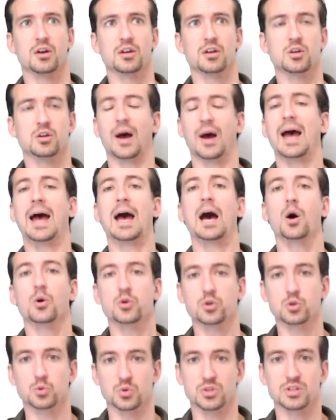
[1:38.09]
you know how
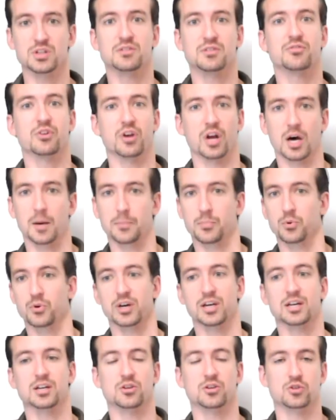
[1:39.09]
you live and
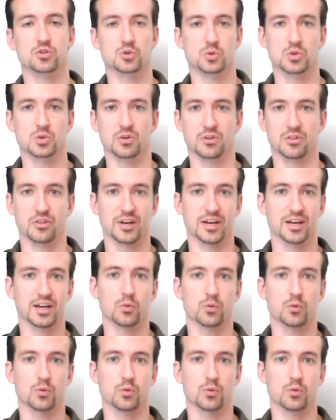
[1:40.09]
operate and do your thing